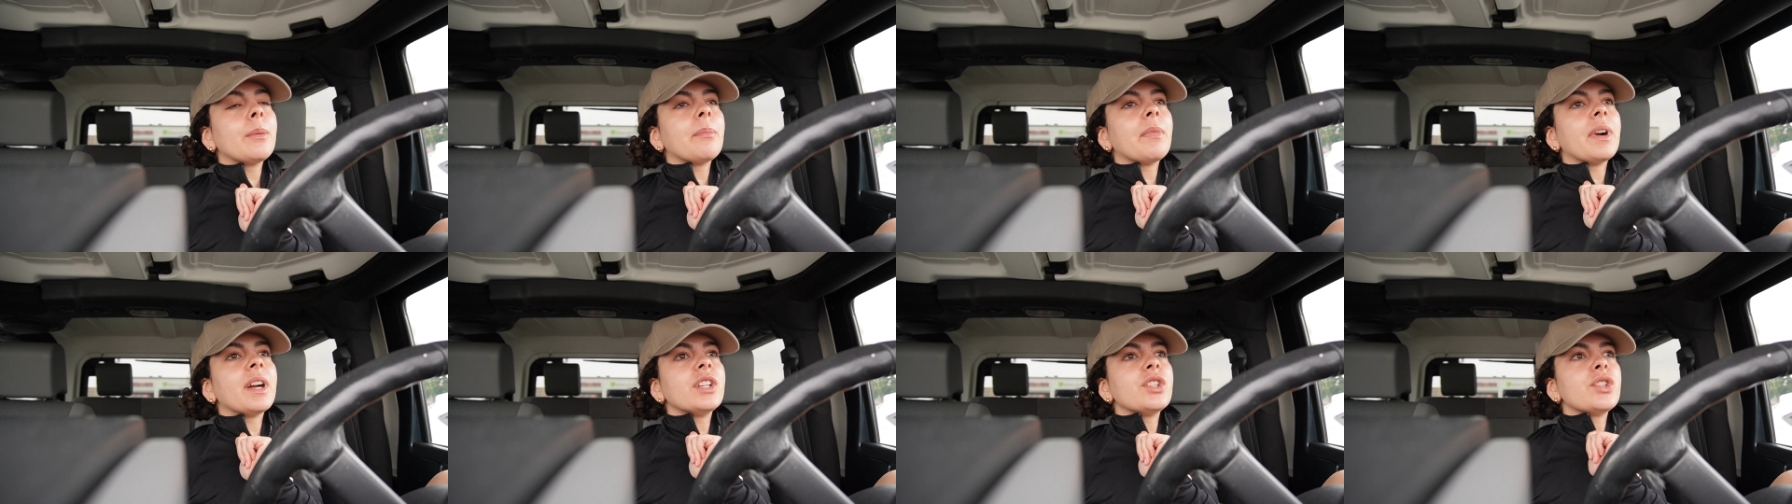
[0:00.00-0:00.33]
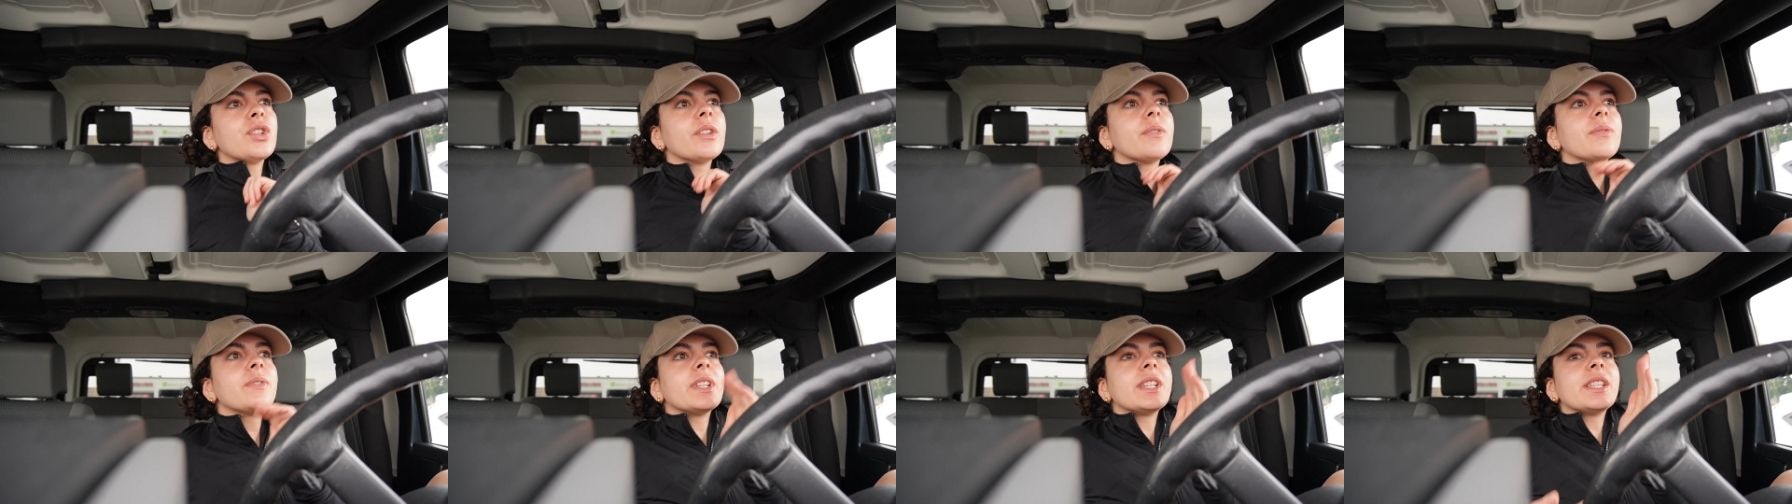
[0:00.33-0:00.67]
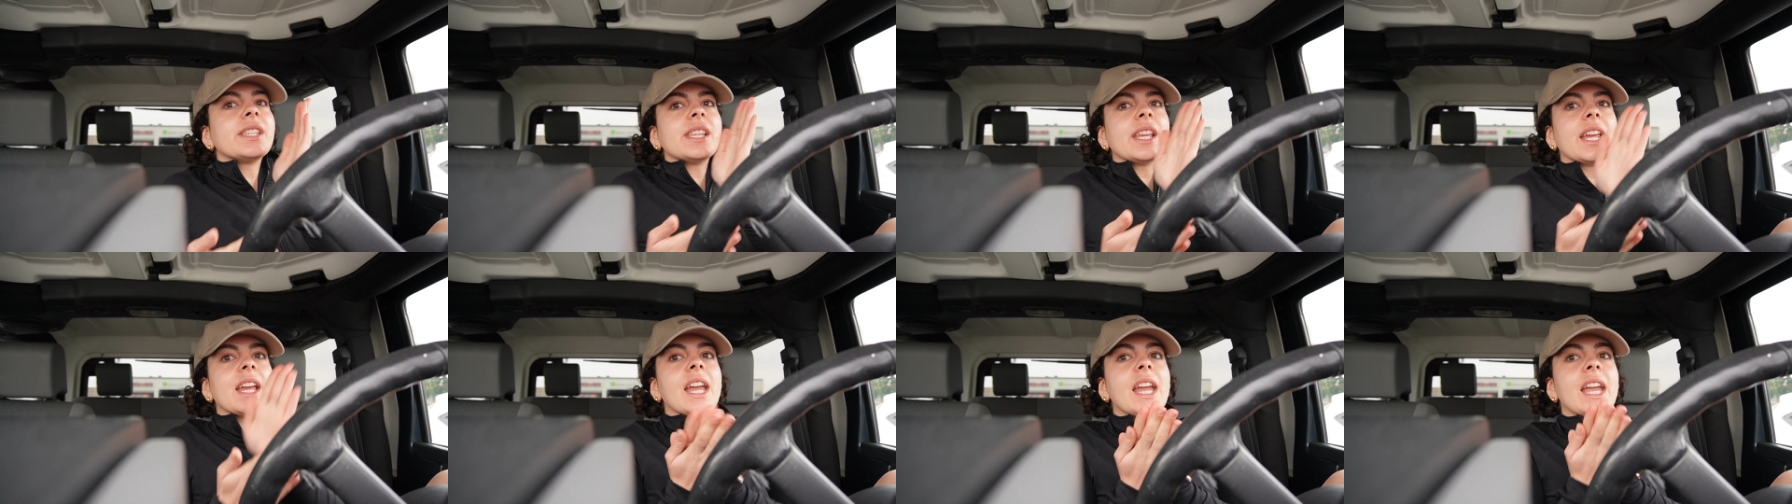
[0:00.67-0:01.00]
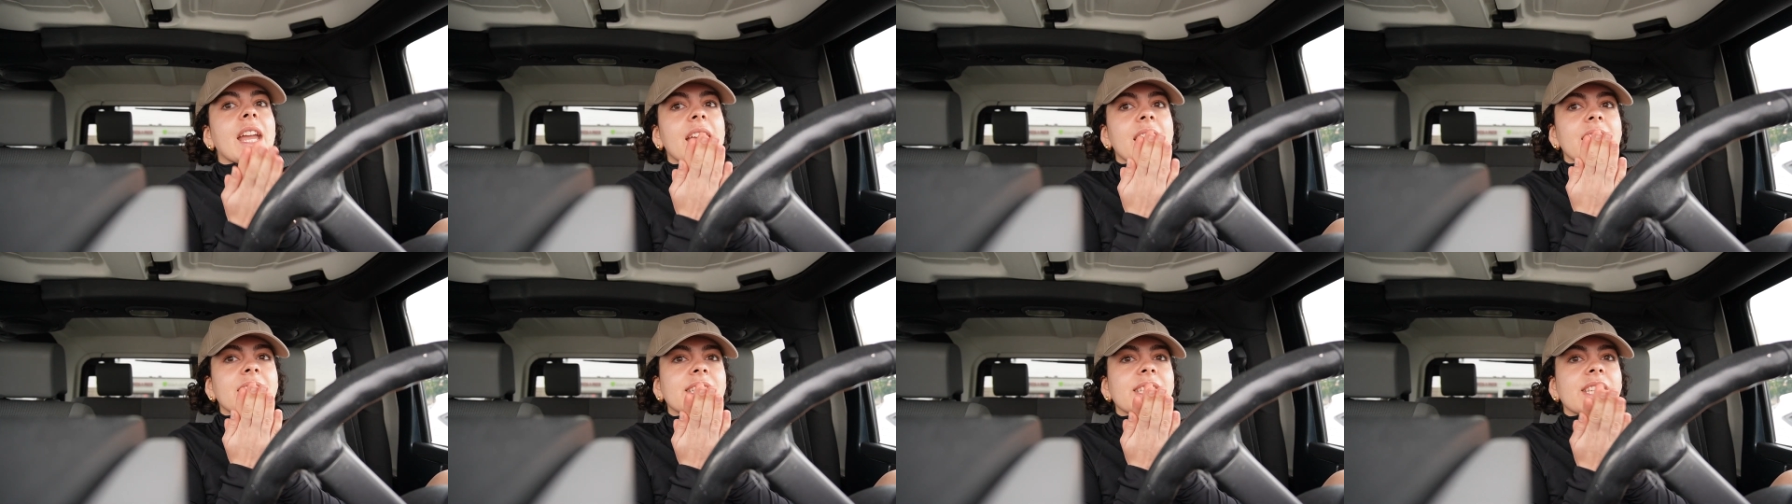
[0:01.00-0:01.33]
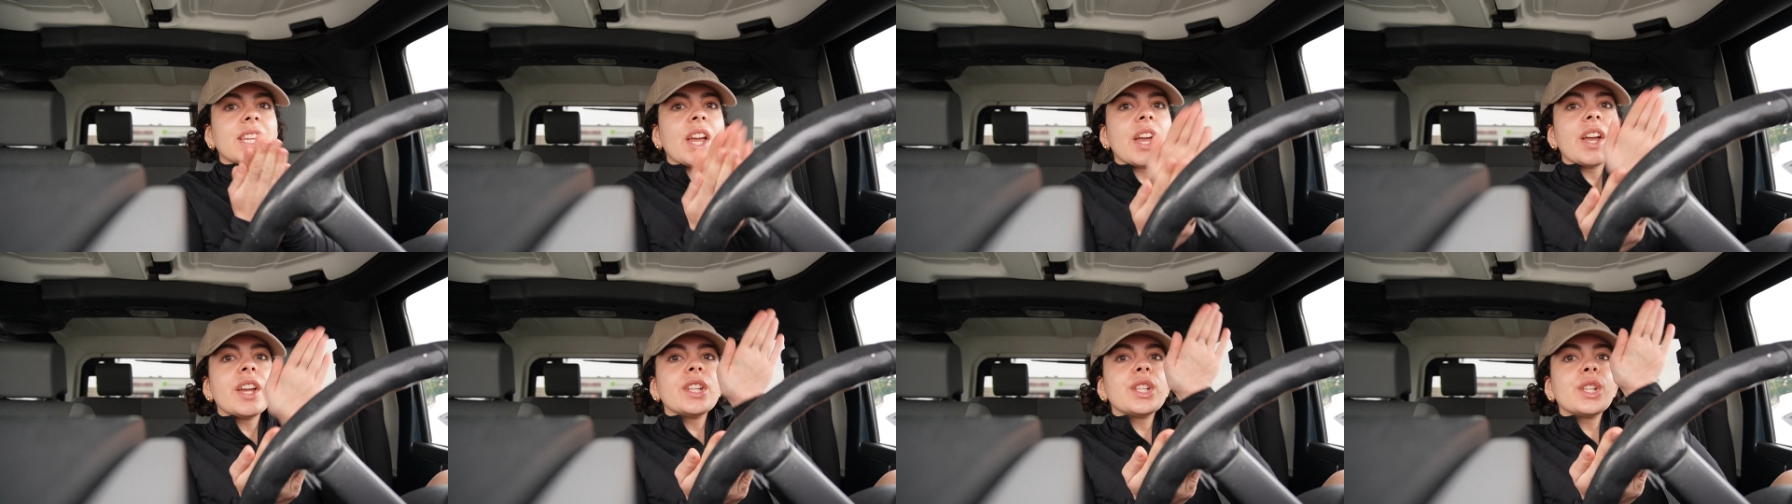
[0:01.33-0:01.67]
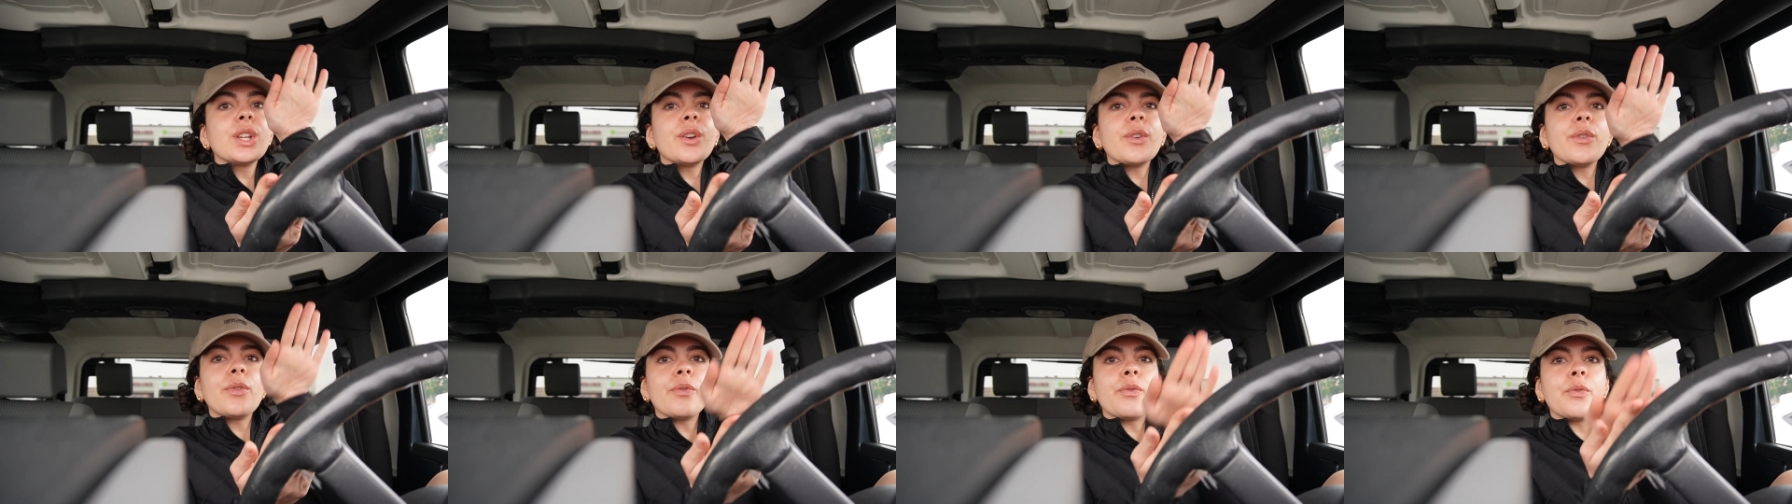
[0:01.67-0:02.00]
My shift is eight
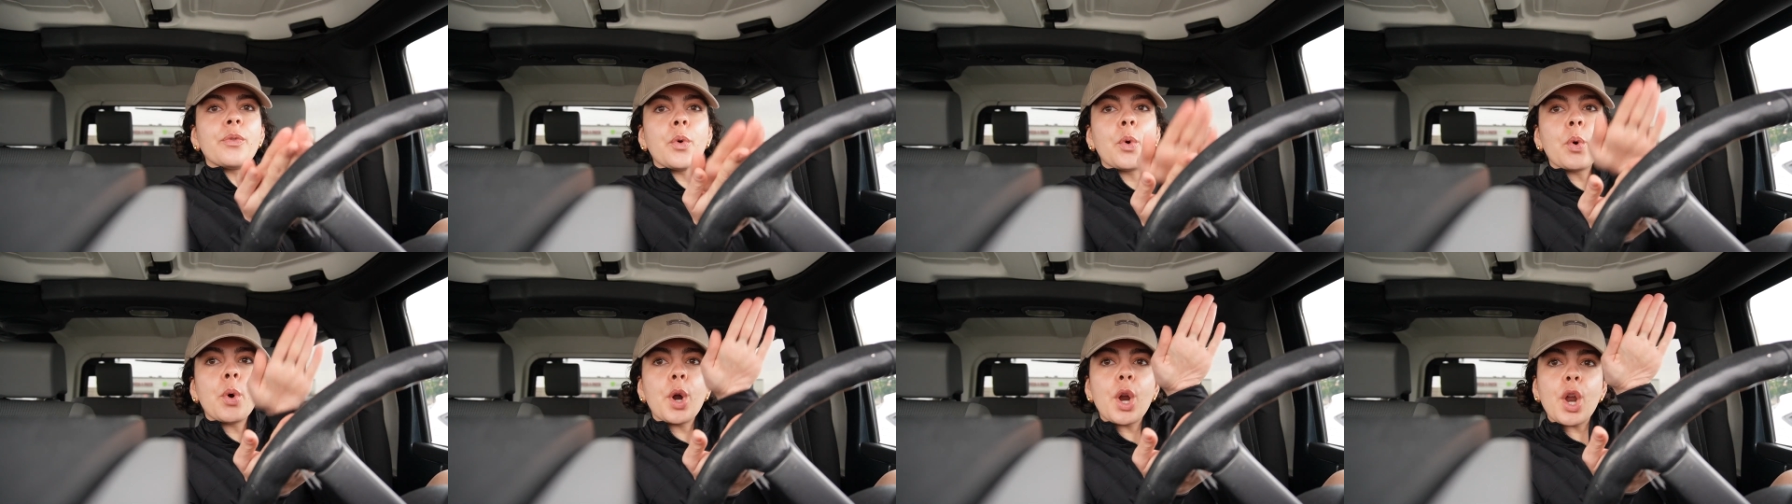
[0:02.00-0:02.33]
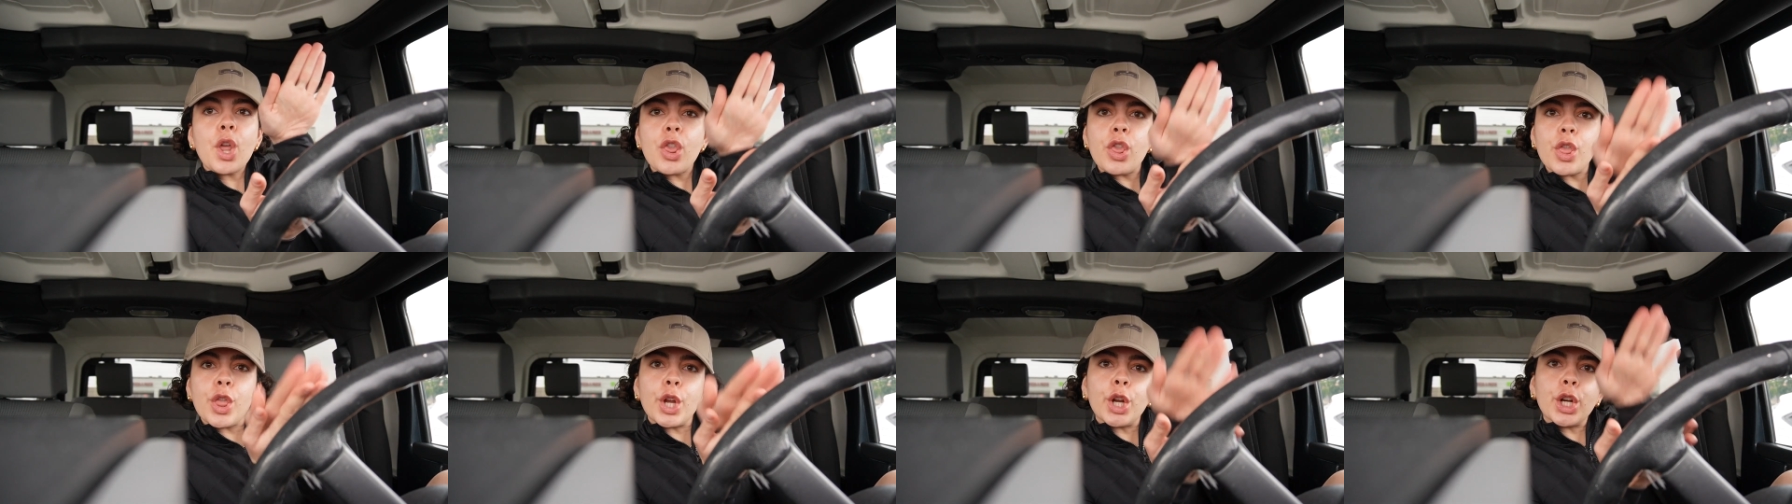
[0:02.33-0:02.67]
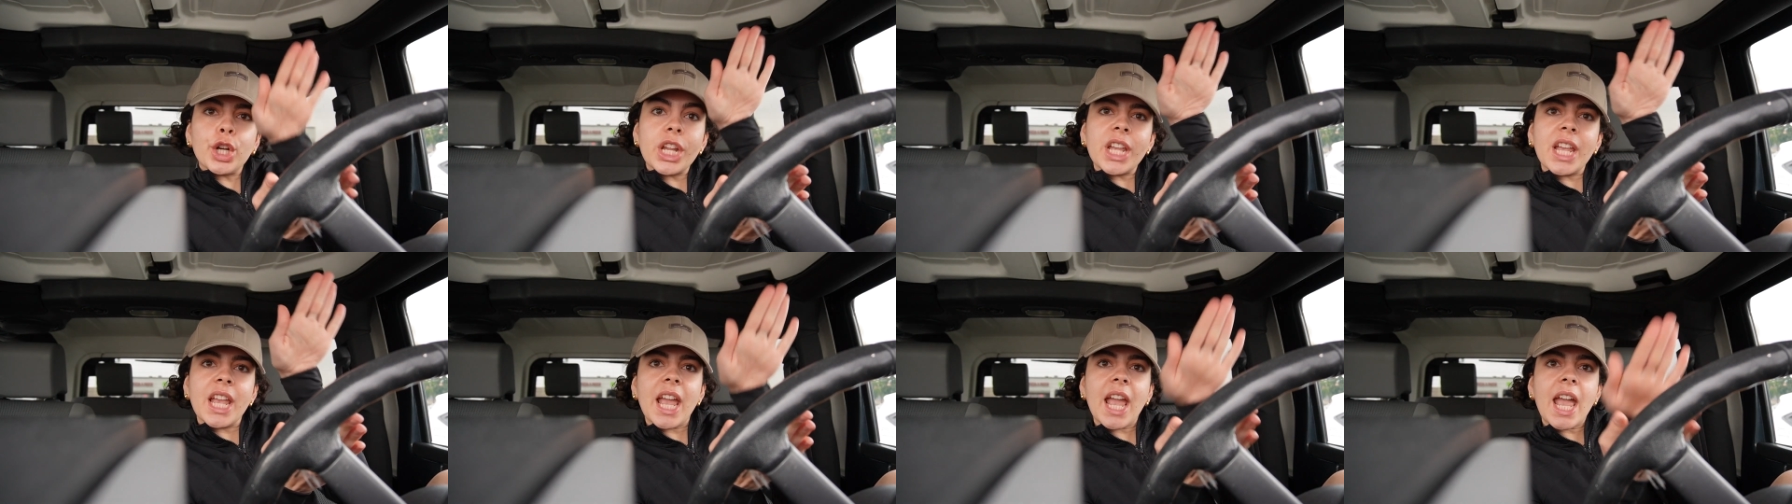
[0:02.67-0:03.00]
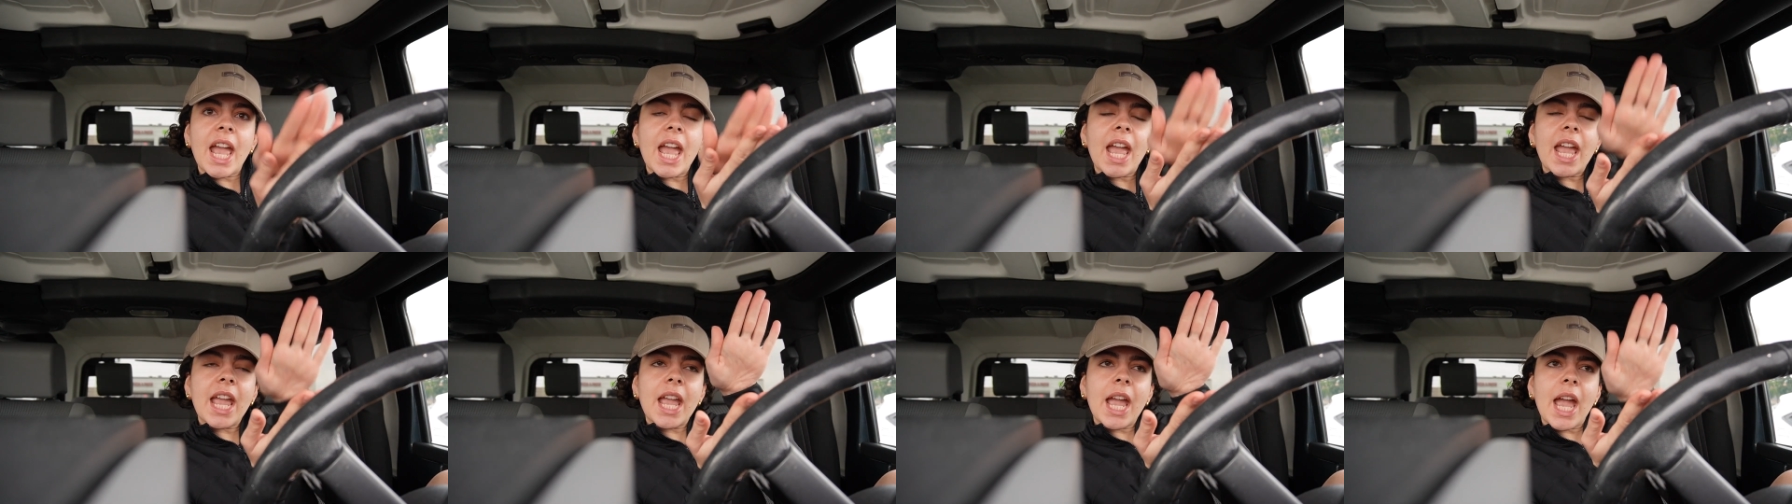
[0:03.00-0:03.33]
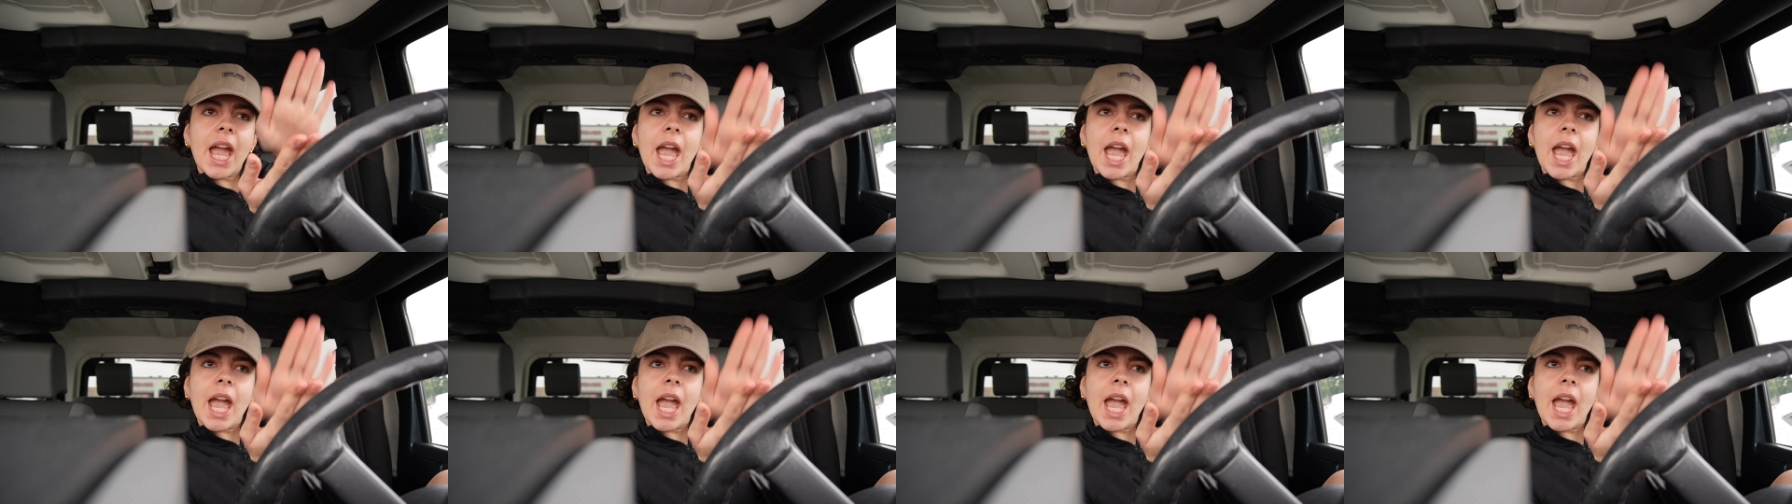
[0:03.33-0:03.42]
to four thirty a